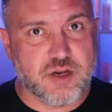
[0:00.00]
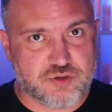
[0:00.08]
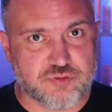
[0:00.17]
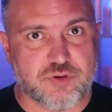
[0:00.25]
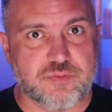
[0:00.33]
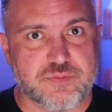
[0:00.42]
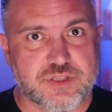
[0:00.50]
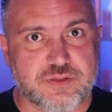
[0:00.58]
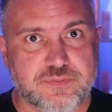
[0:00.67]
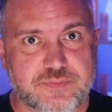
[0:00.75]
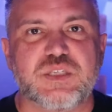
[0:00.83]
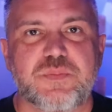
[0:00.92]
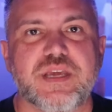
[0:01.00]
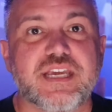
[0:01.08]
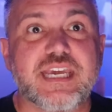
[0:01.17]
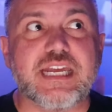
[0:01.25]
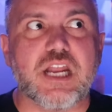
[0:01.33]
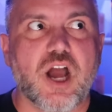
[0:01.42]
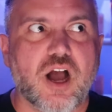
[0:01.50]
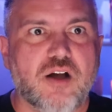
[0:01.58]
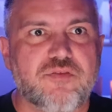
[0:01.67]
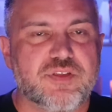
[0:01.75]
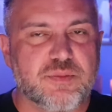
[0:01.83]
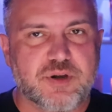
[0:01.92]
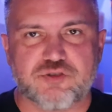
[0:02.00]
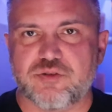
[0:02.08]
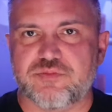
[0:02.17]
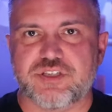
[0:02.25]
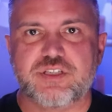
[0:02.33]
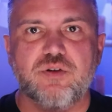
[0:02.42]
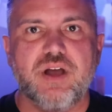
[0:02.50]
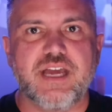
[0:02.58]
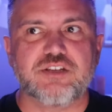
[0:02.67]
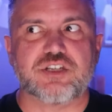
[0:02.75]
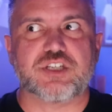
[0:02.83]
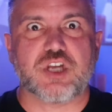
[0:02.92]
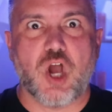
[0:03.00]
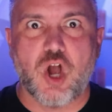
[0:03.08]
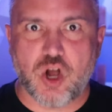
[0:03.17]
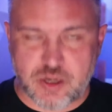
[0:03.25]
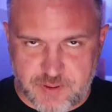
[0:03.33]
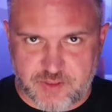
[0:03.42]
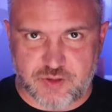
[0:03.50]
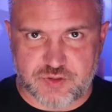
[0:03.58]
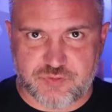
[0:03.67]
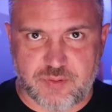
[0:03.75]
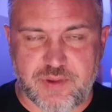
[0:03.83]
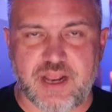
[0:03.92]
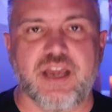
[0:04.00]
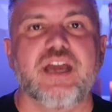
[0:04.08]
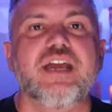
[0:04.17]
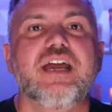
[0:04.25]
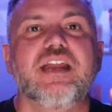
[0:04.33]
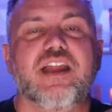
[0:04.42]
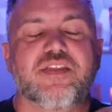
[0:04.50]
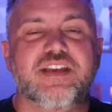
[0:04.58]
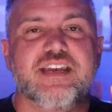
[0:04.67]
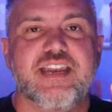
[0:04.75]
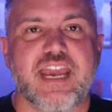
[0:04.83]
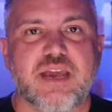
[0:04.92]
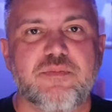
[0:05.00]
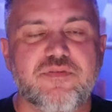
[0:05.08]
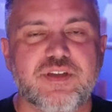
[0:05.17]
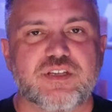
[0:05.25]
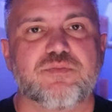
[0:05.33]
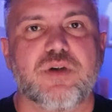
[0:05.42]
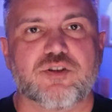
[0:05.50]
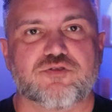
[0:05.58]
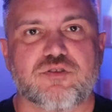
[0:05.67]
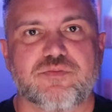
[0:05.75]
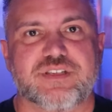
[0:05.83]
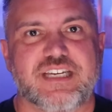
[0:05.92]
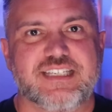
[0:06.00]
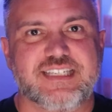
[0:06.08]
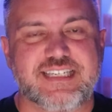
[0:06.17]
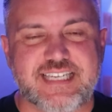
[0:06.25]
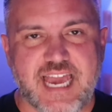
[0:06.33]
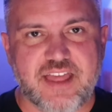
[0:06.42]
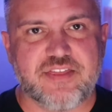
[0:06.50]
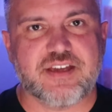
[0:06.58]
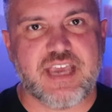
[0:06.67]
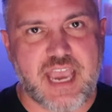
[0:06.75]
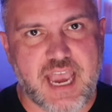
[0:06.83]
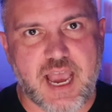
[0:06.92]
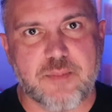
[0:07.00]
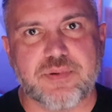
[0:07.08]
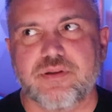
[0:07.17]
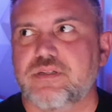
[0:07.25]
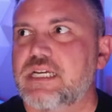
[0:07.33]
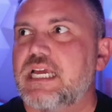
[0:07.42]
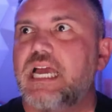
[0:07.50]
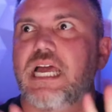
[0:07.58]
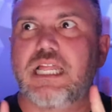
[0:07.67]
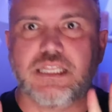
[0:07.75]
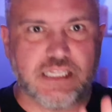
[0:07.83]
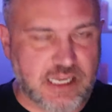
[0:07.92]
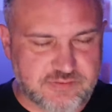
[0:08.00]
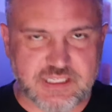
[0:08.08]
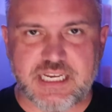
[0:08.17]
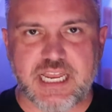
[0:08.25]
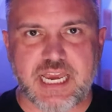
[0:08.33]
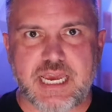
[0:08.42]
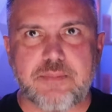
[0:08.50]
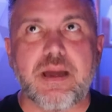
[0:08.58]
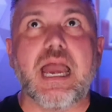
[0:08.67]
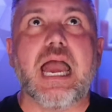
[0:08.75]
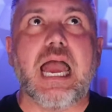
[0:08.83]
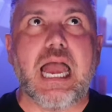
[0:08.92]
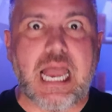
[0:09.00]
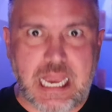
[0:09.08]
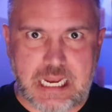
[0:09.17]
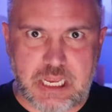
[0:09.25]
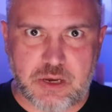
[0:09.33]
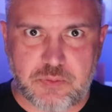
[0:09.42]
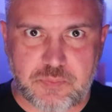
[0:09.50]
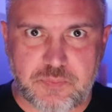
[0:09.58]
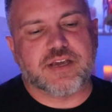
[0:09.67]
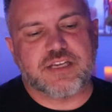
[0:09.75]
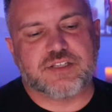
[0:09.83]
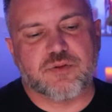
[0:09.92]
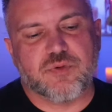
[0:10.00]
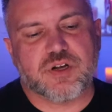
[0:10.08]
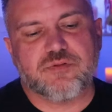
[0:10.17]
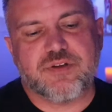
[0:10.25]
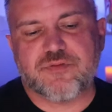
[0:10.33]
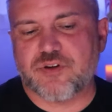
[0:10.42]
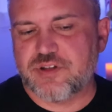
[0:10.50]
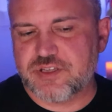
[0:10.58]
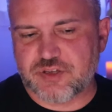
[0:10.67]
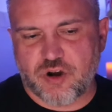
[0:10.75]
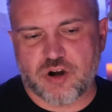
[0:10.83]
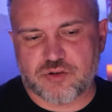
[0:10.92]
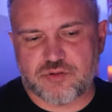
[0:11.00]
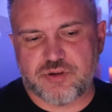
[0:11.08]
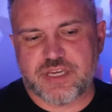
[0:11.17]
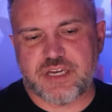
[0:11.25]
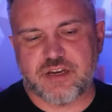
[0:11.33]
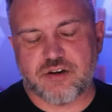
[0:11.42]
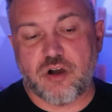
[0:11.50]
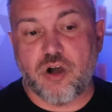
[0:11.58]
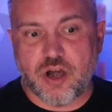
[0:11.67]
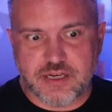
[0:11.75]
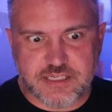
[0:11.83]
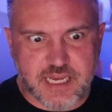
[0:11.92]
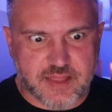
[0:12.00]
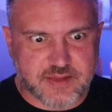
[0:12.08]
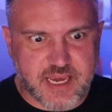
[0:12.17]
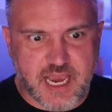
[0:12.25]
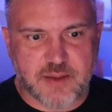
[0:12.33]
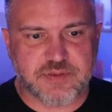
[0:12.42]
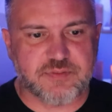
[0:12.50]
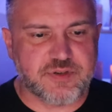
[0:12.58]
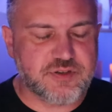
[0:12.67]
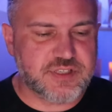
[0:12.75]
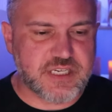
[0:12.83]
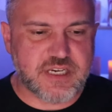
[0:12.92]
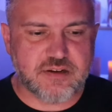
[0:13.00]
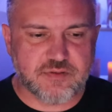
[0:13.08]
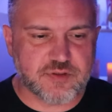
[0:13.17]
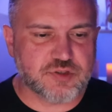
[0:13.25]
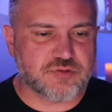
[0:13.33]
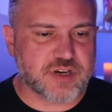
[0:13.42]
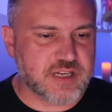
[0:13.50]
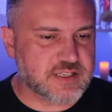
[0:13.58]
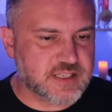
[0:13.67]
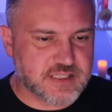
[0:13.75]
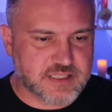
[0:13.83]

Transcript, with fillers: mushrooms. And speaking of the mushrooms, let's go ahead and just talk about those for a minute. Now, the name of these mushrooms is death cap. Lovely name, I know. Okay, so we're going to refer to this article here on death caps, and what you see here on the screen, it